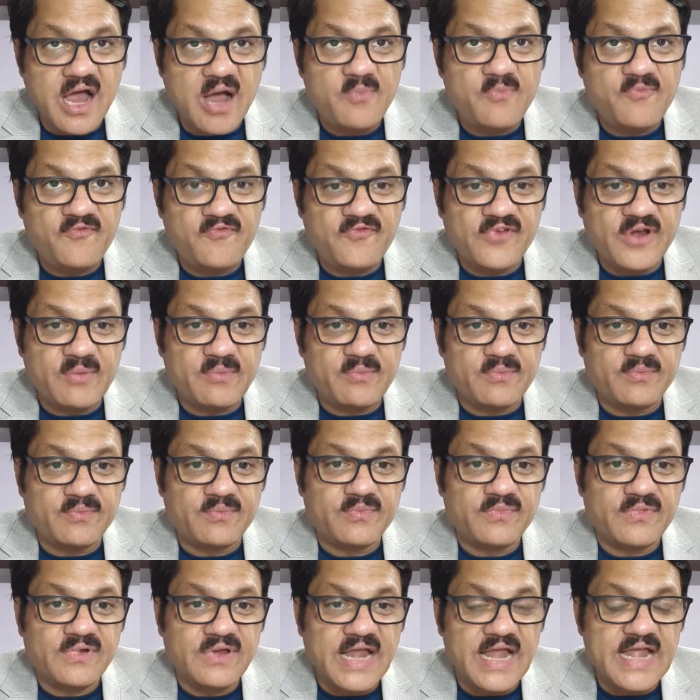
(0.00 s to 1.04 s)
up from
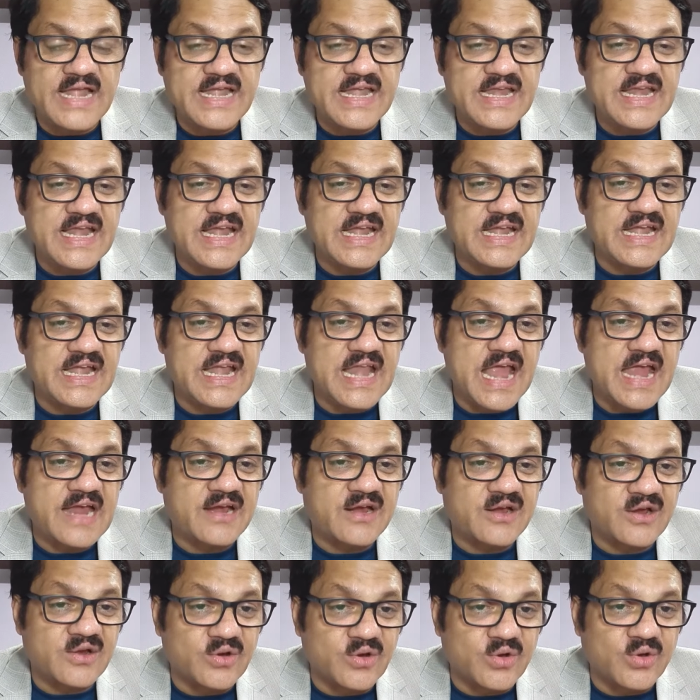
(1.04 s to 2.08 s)
98
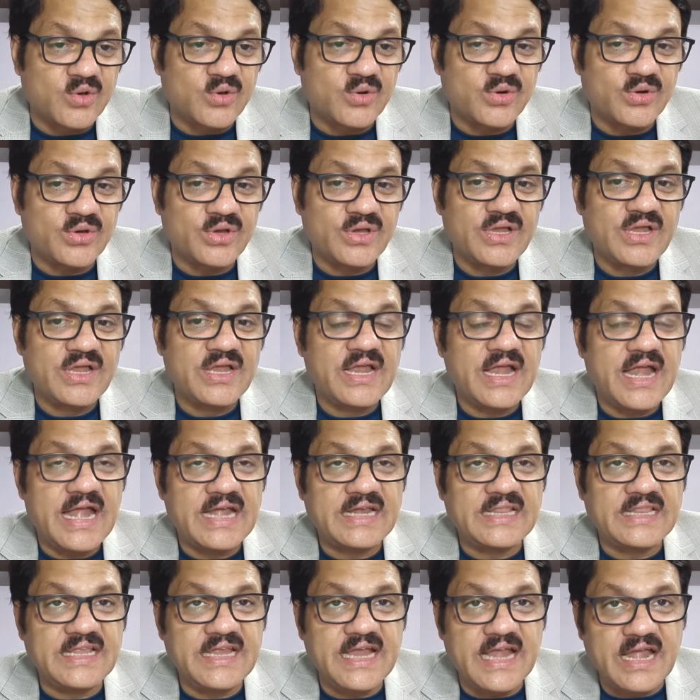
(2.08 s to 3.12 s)
lakh crore
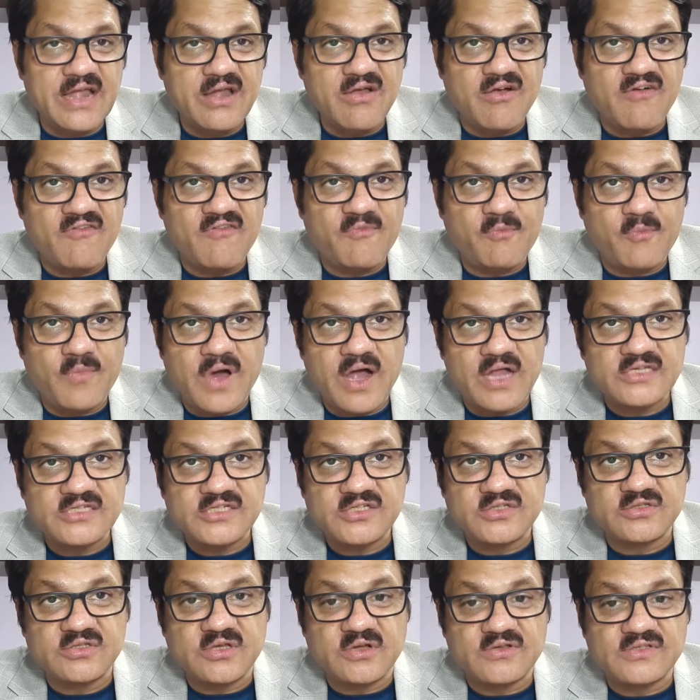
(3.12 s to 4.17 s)
at the end of March
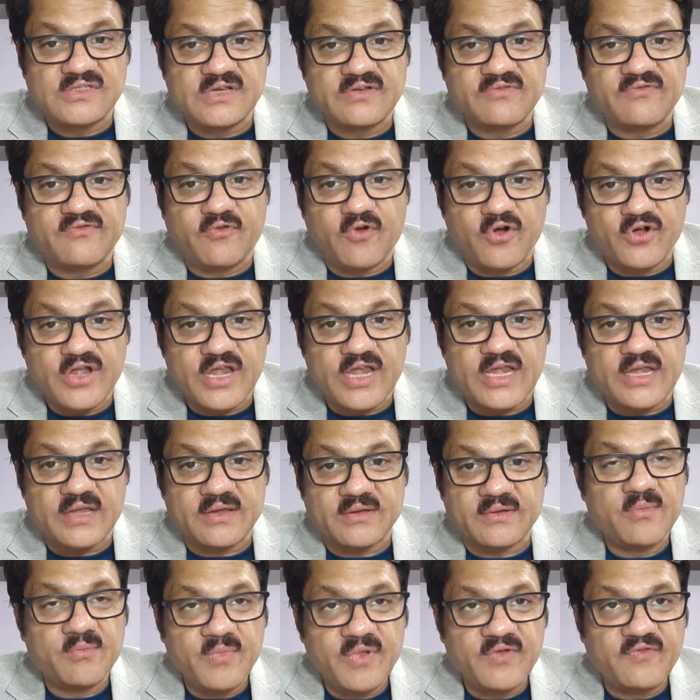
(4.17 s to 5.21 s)
2014
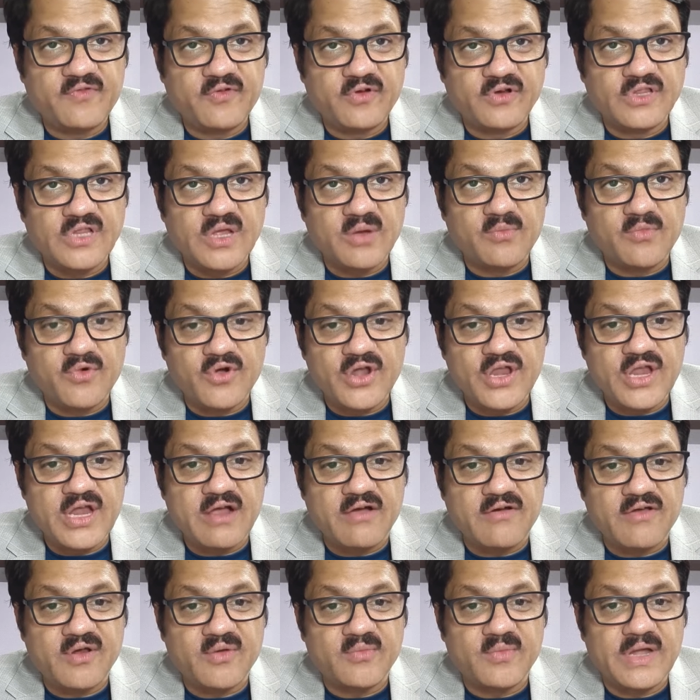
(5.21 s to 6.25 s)
before the Modi
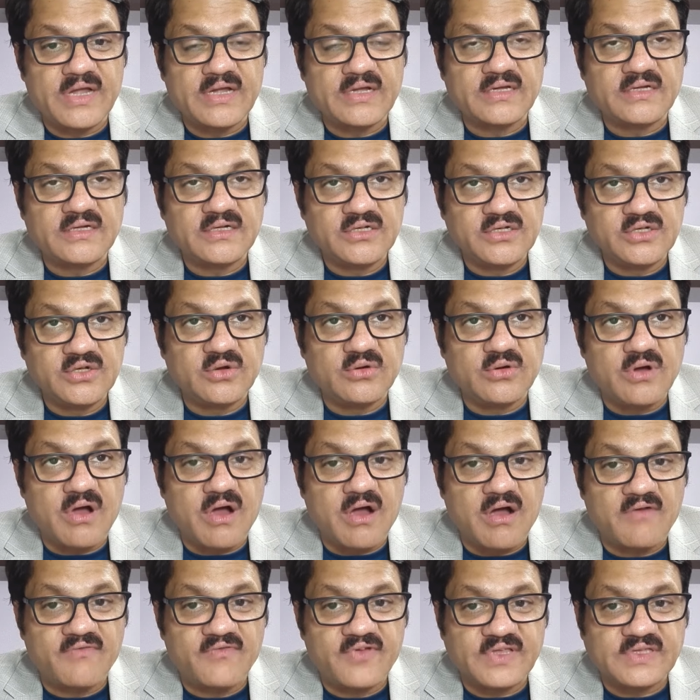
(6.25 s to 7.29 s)
government took
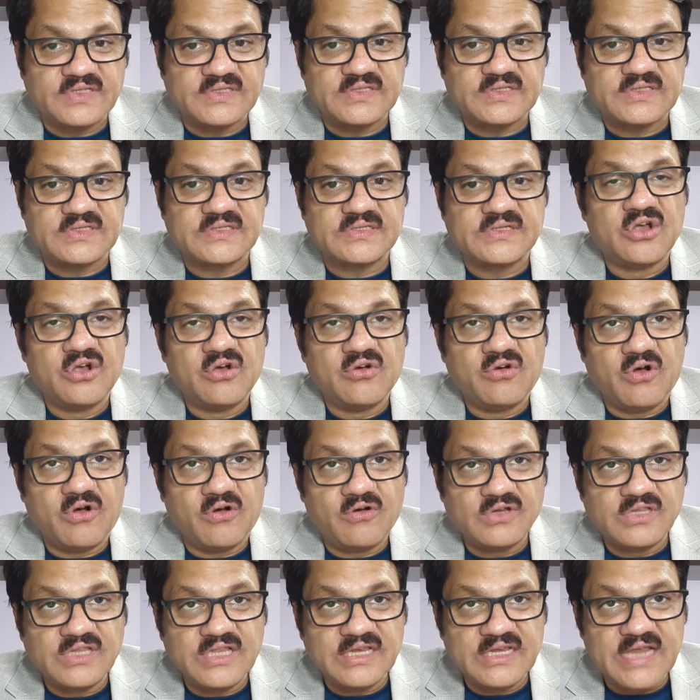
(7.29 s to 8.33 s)
office.
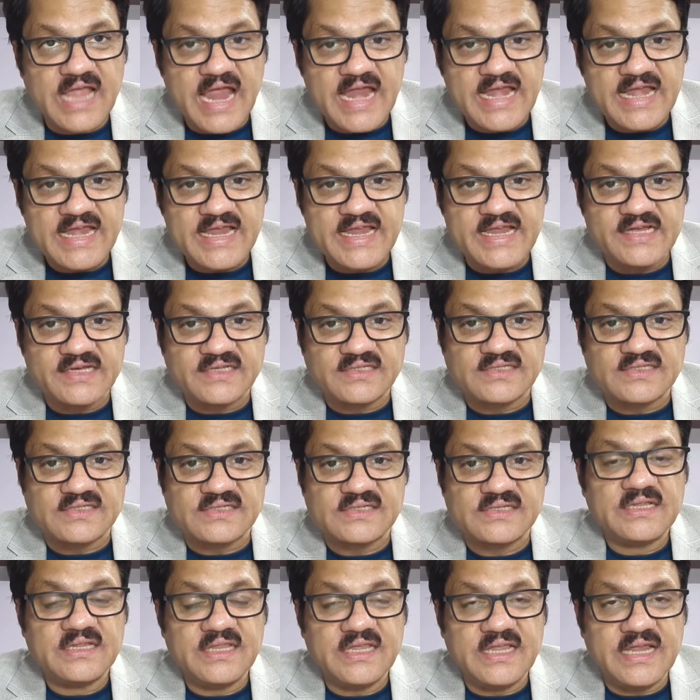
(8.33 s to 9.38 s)
Over the 9
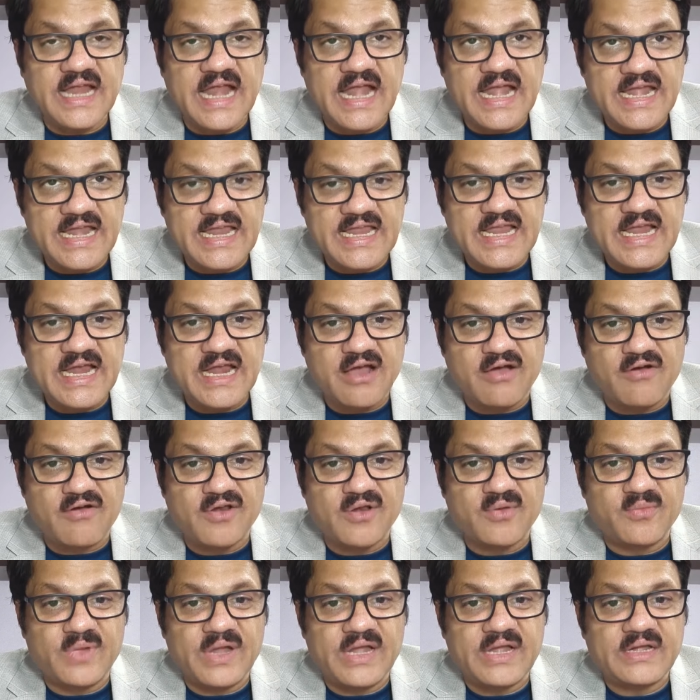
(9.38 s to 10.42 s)
years, the NDA
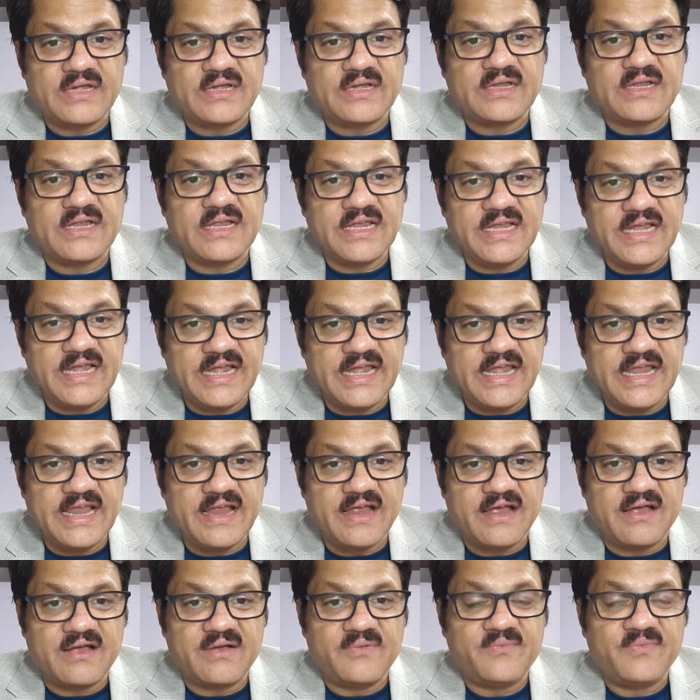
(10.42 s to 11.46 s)
government in
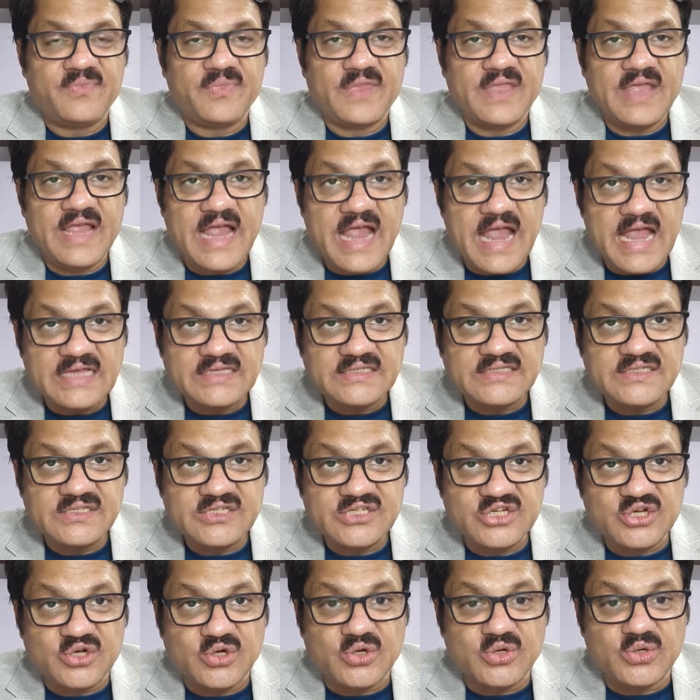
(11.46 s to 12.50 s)
India has
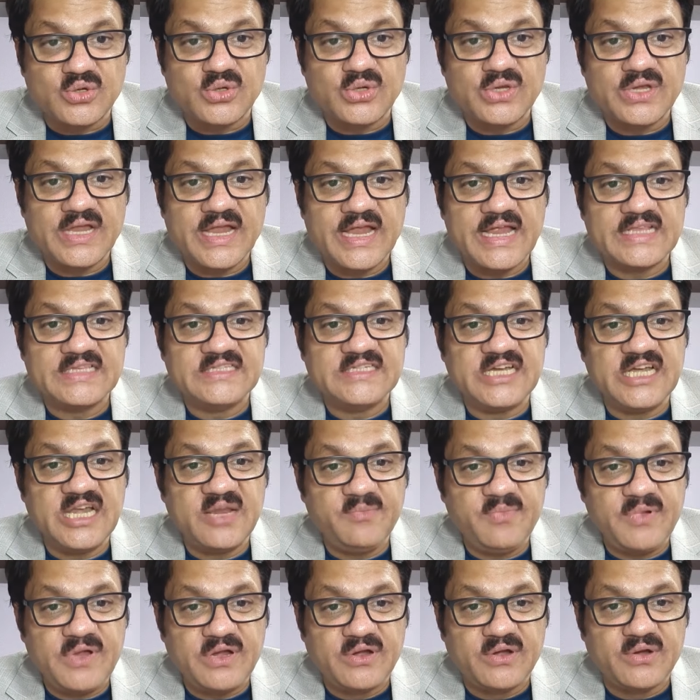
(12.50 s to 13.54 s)
shown a
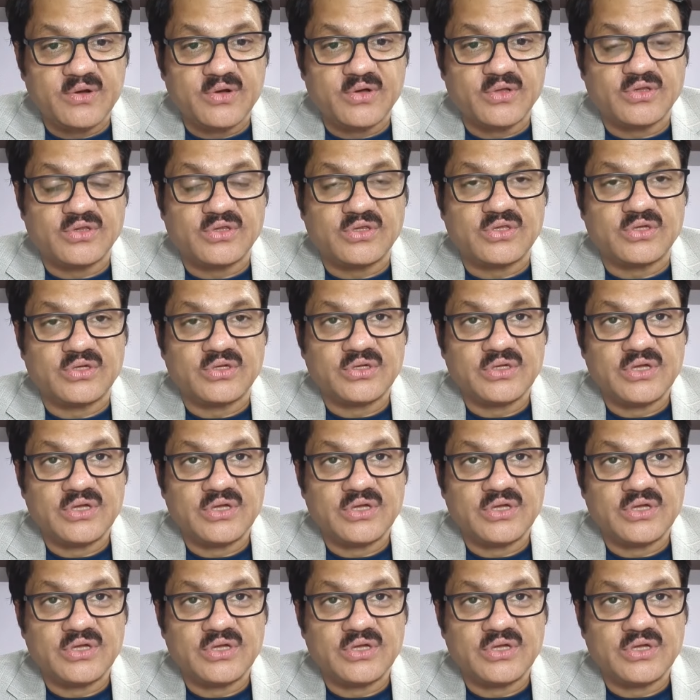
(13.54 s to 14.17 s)
GDP growth